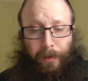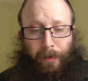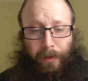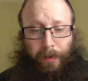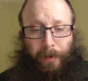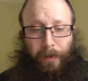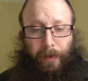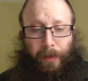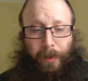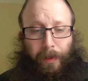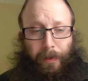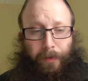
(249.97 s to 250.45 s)

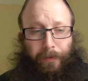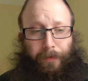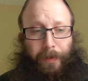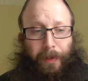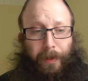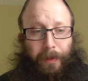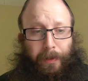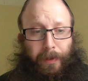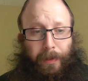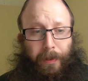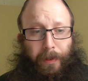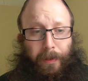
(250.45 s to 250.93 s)
he
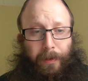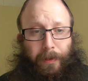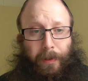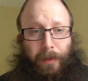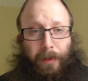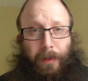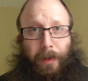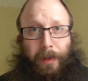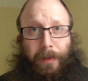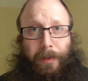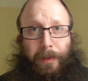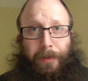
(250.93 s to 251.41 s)
felt the
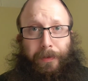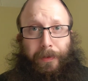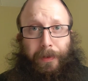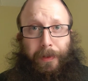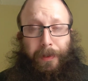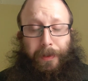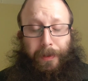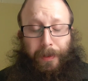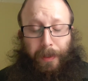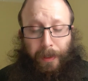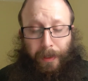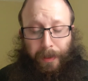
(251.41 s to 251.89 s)
loss of
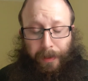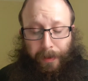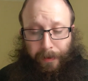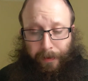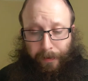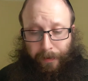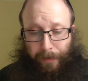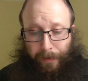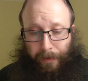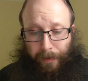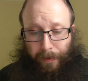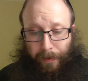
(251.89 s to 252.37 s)
his
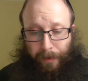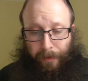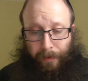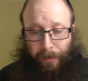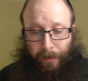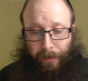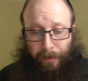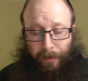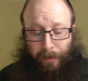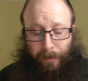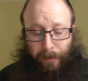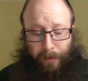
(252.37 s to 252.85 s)
son, and
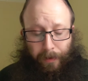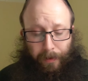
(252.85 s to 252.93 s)
either